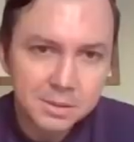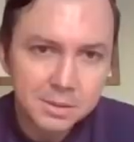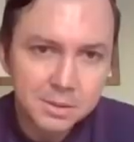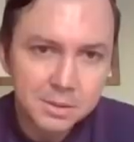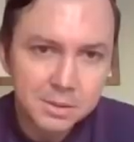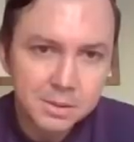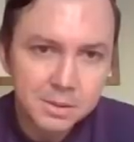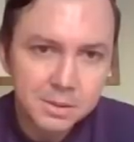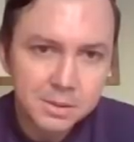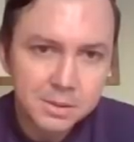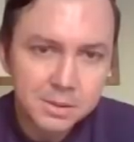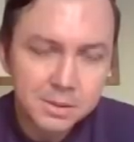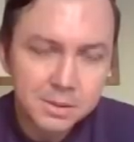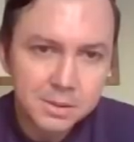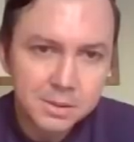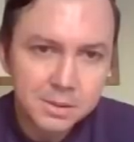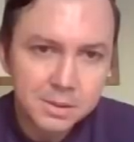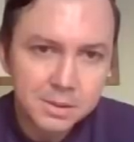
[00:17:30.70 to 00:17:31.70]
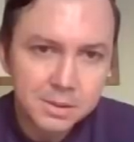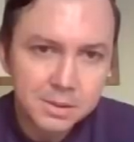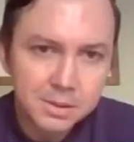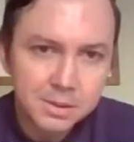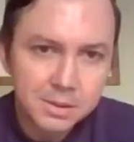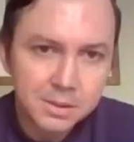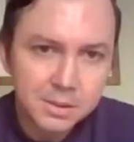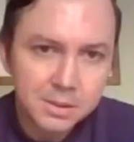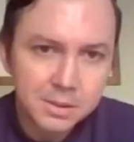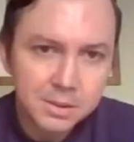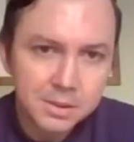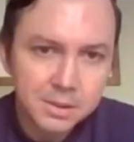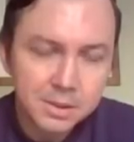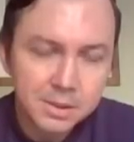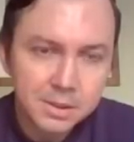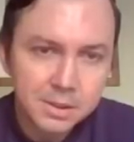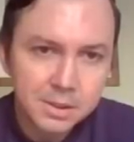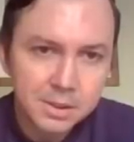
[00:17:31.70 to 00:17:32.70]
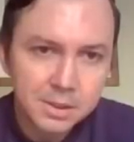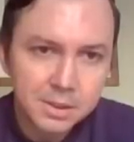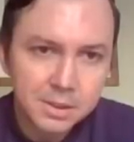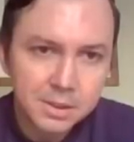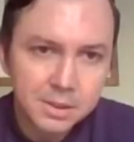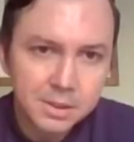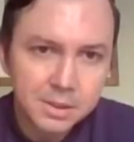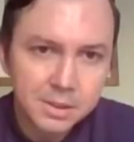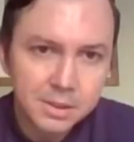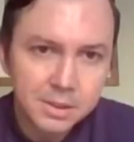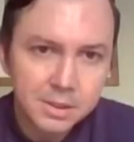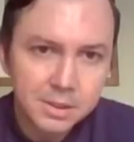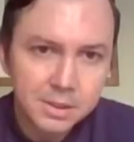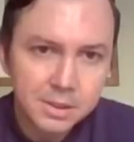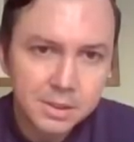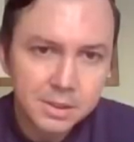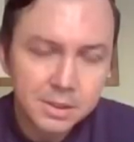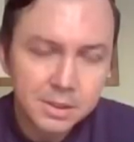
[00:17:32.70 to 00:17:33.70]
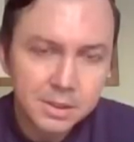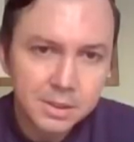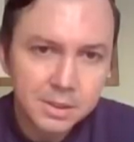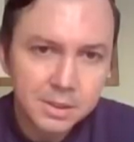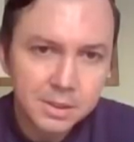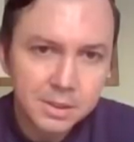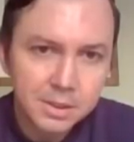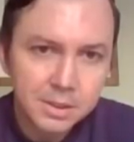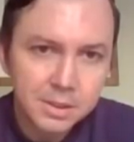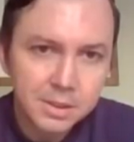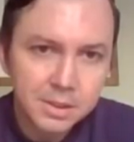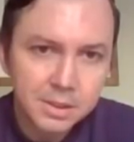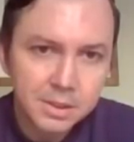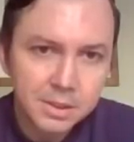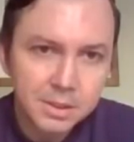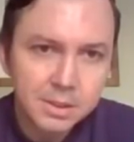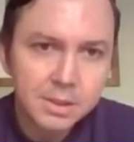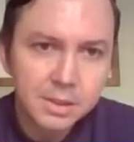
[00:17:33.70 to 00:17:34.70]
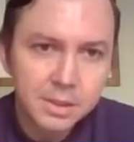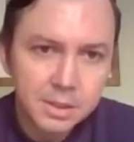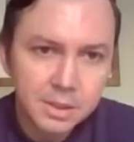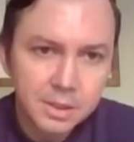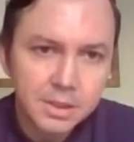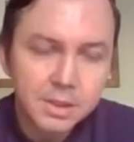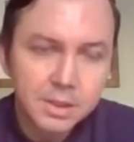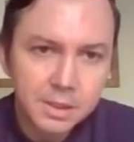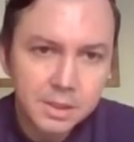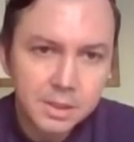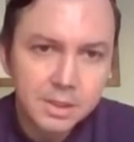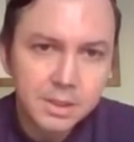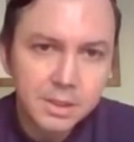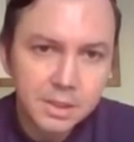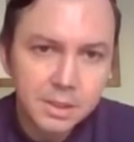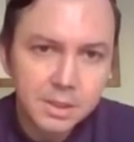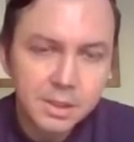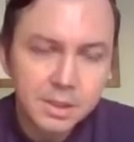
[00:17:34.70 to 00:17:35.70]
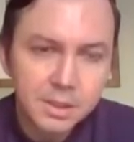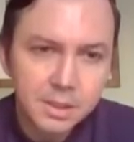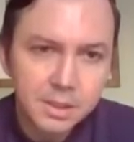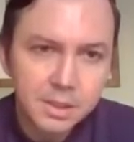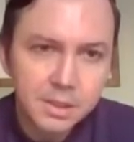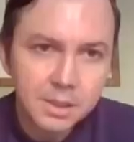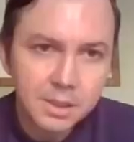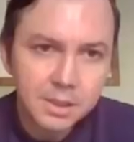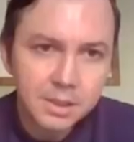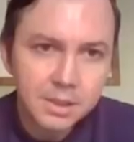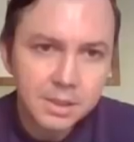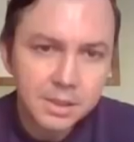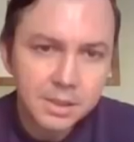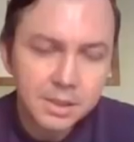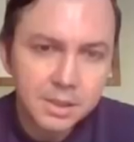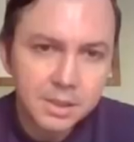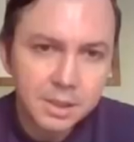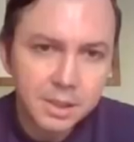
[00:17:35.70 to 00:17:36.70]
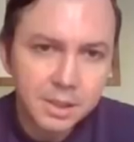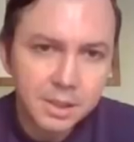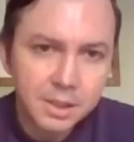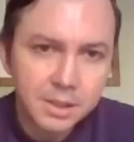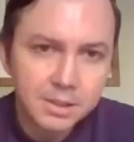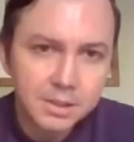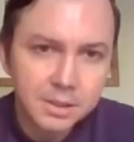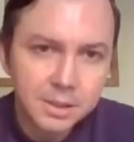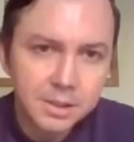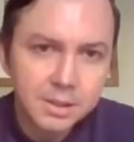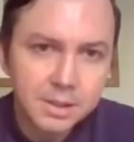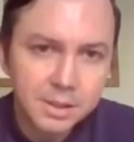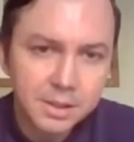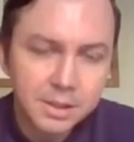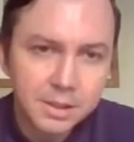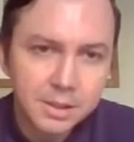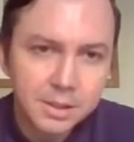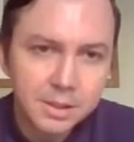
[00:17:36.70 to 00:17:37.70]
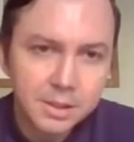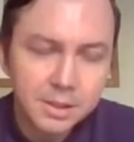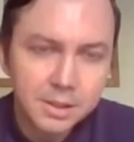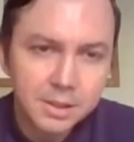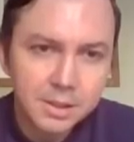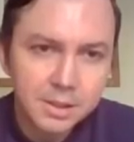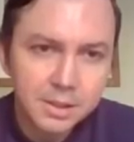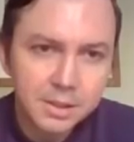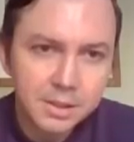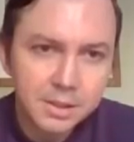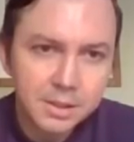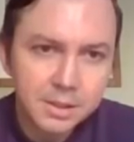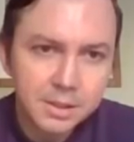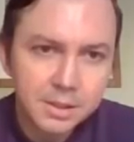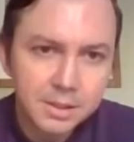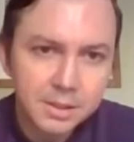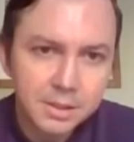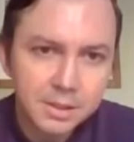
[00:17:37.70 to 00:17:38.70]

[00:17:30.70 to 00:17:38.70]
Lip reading: (not speaking)